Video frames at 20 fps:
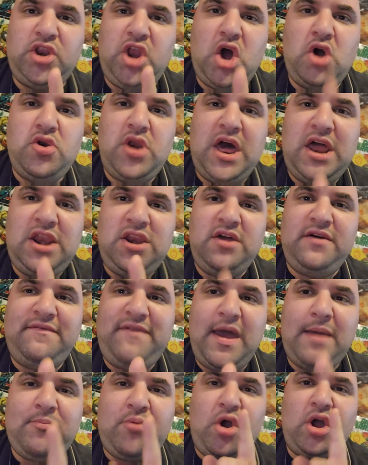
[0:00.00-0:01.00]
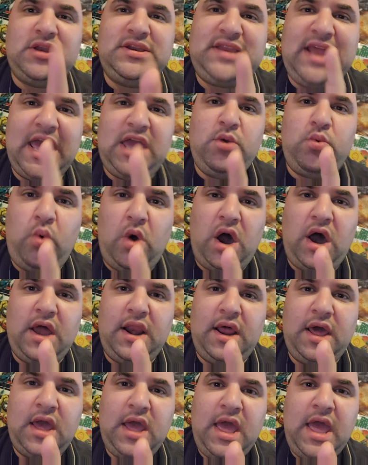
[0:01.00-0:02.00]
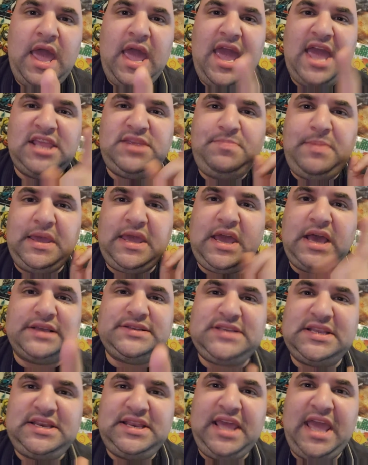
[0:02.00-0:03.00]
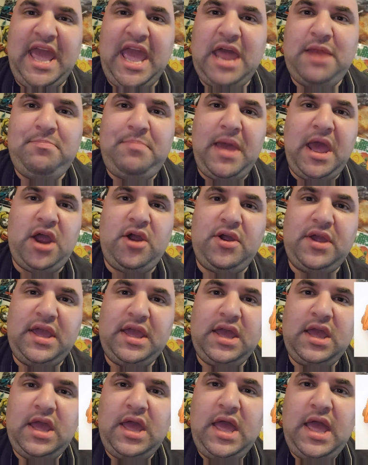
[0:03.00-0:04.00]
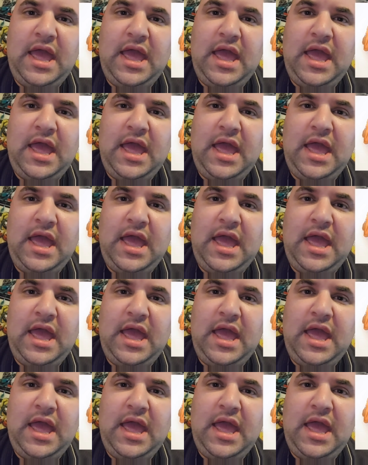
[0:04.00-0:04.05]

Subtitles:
No Nut November on day one, it's because of Deanne Berry.